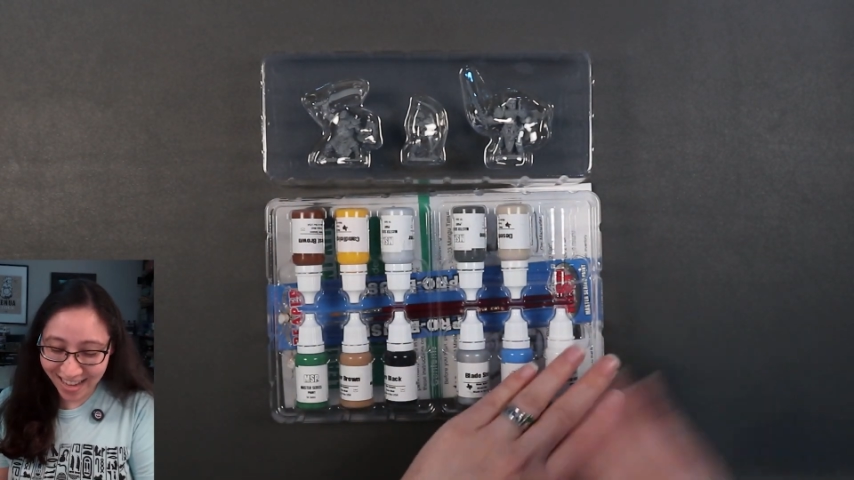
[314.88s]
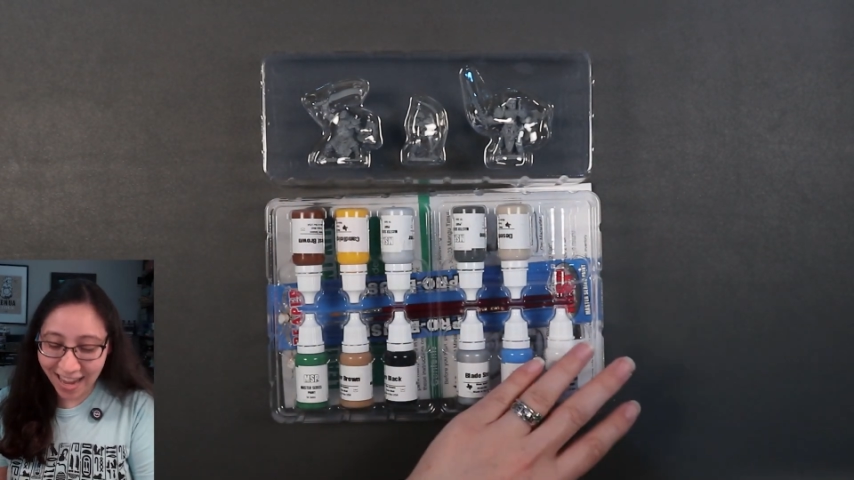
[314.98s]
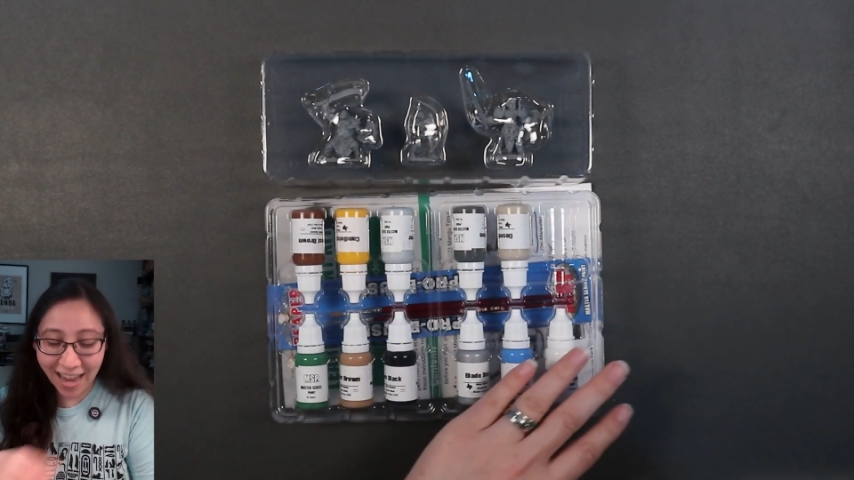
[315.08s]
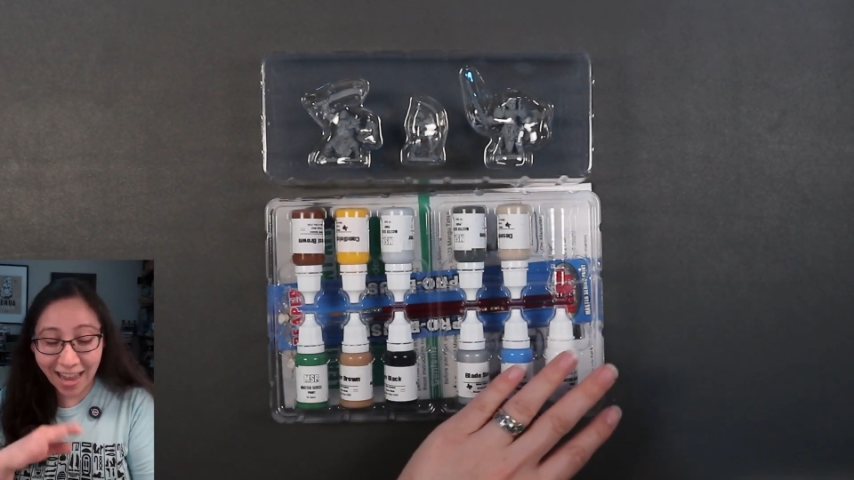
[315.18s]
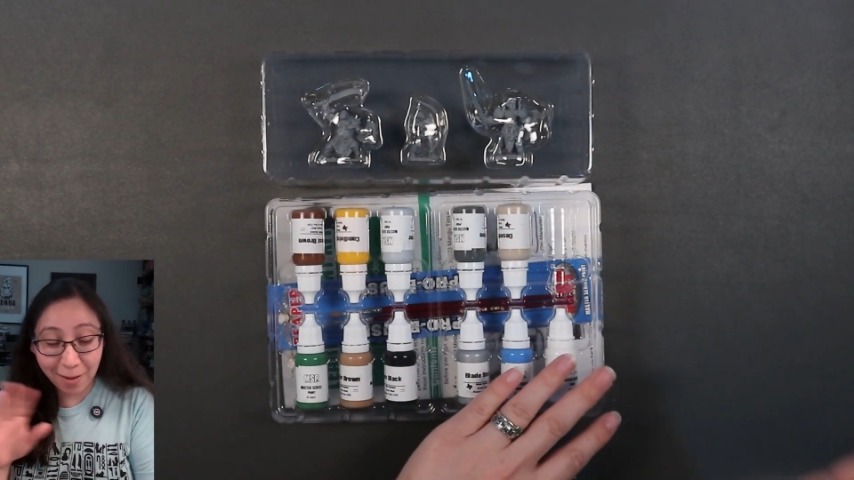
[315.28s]

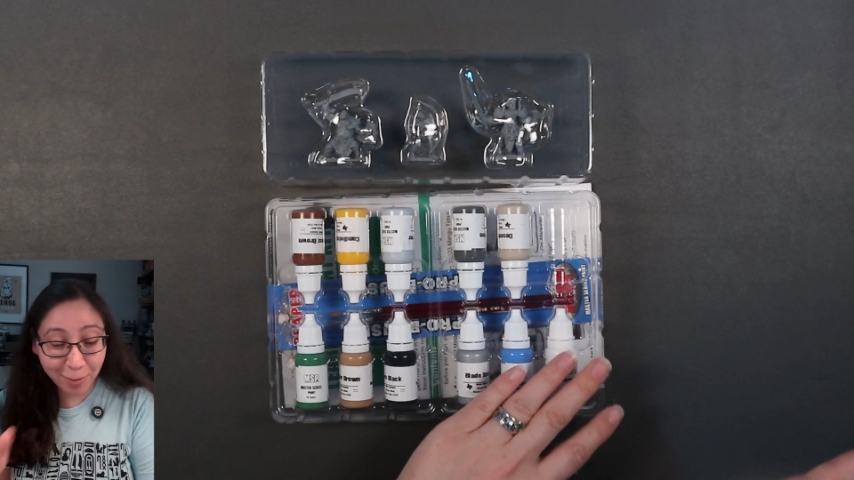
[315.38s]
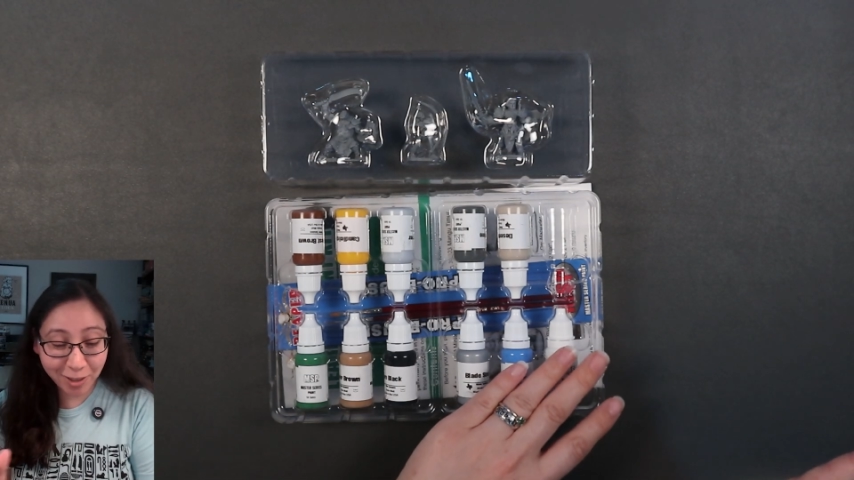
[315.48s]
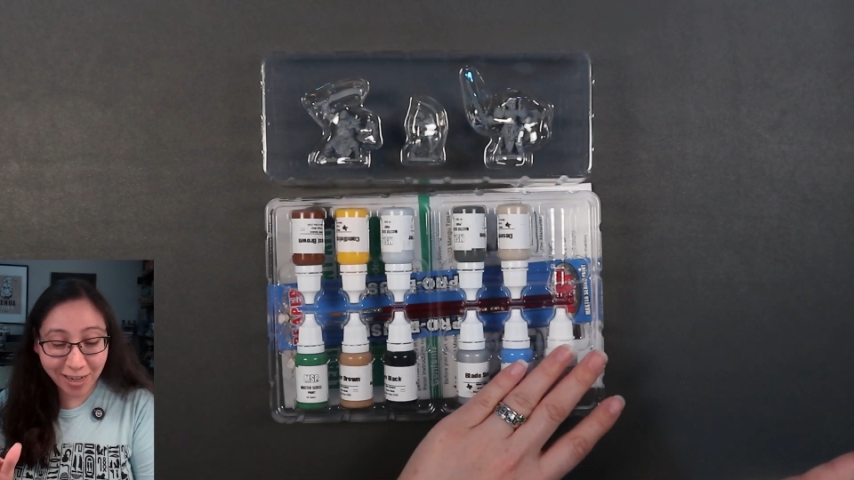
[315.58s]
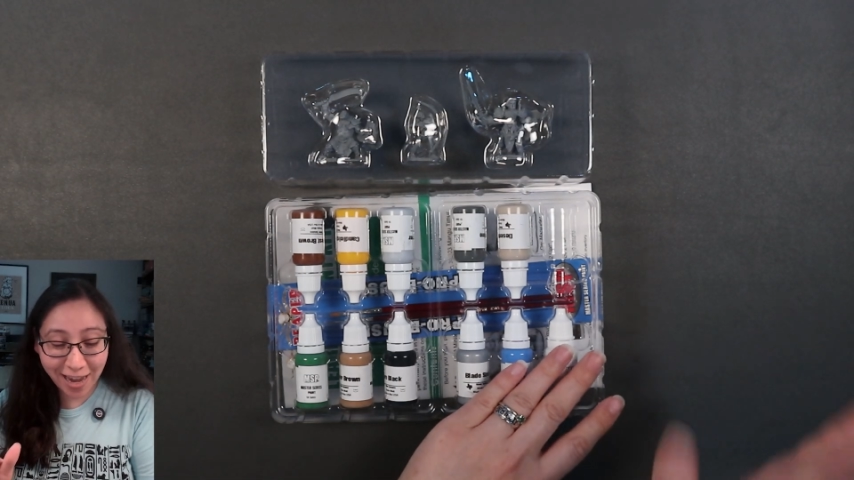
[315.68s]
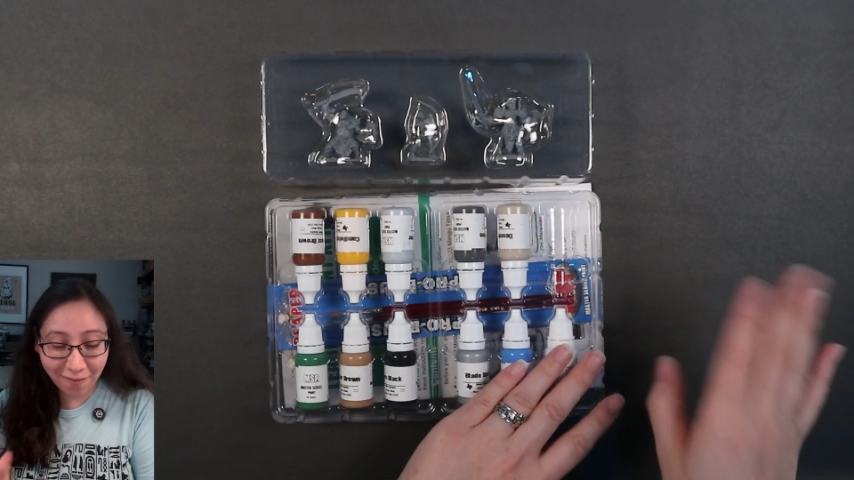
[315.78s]
I'm
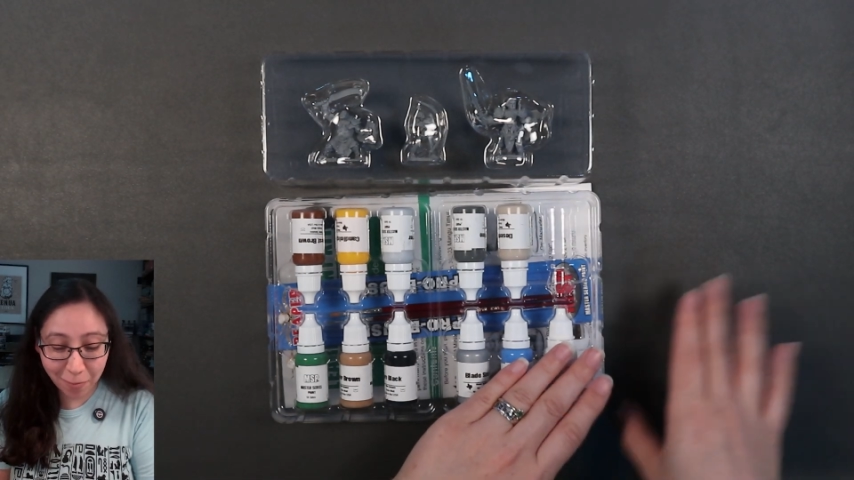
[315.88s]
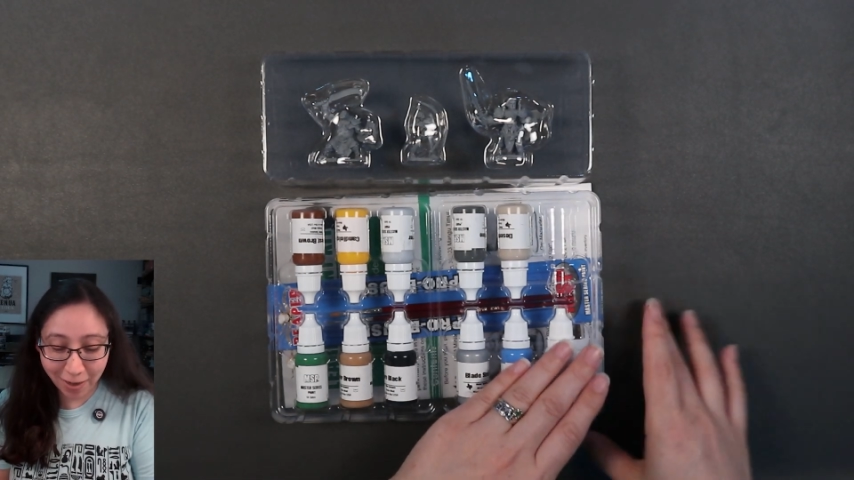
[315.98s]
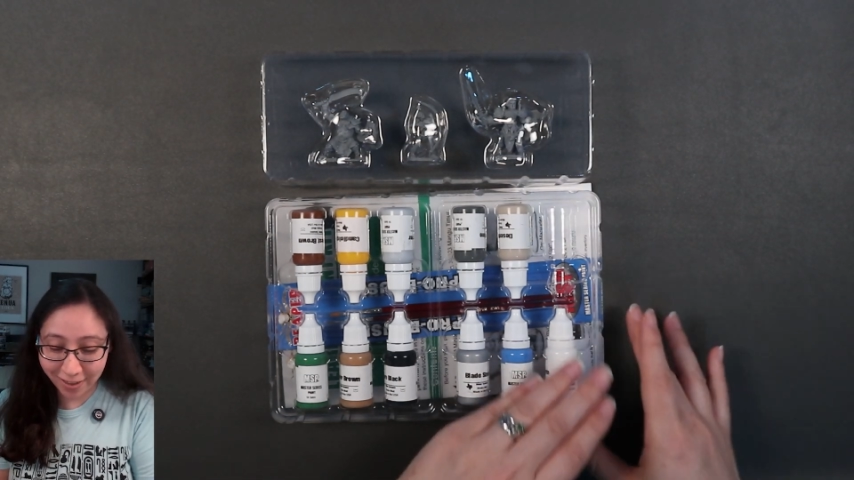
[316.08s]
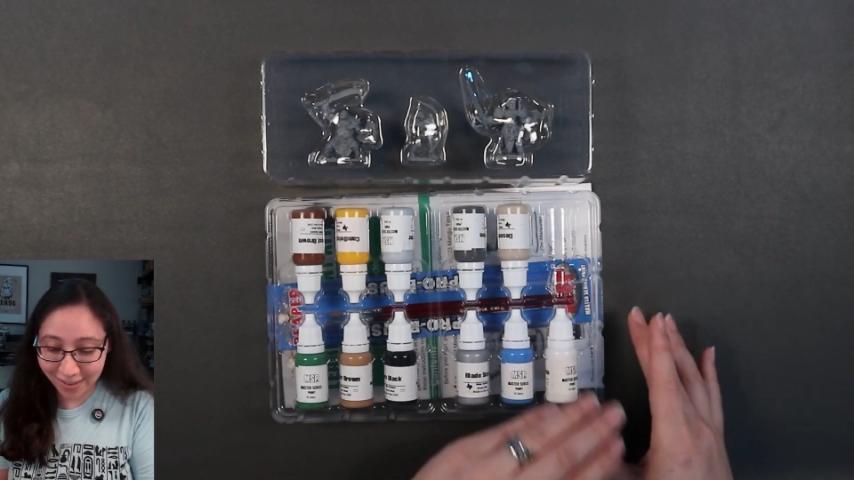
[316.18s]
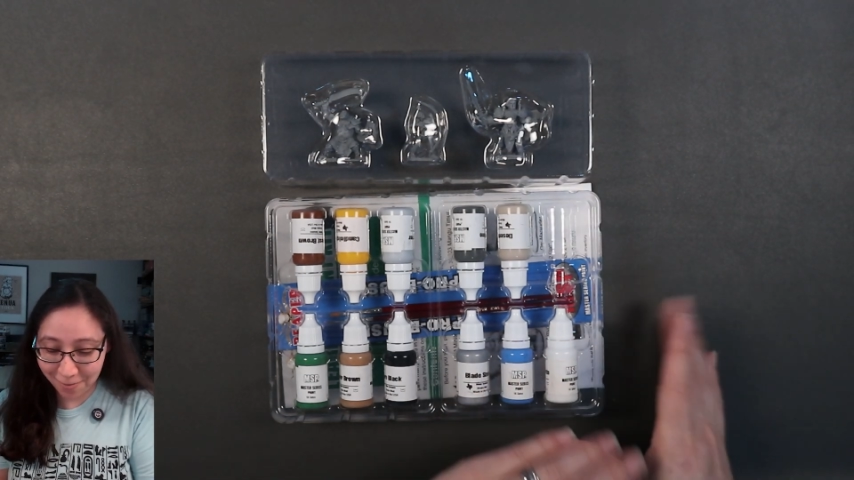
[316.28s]
sure I have a
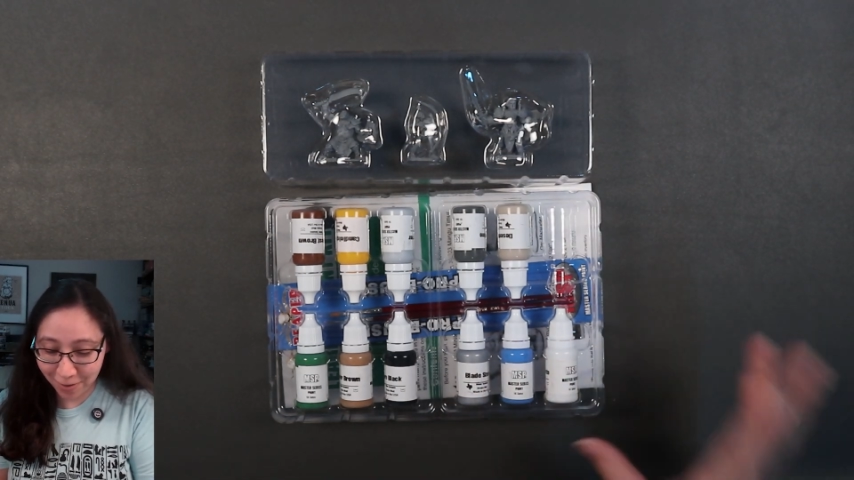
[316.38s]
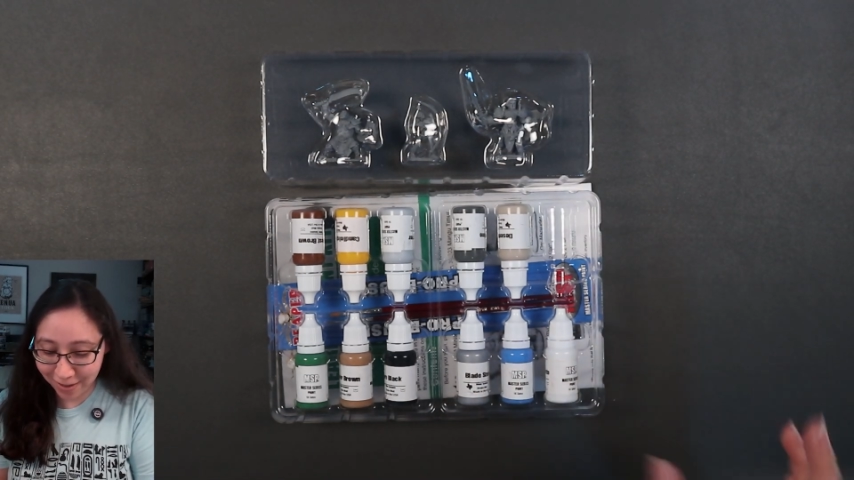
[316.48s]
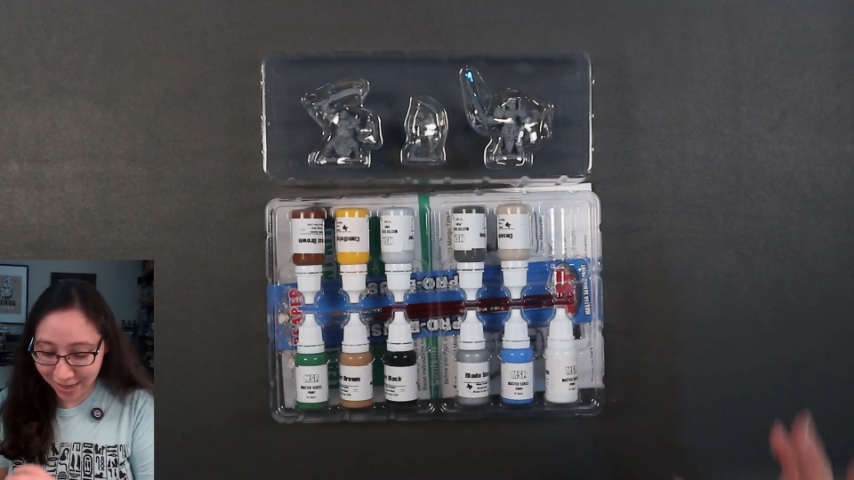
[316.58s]
box somewhere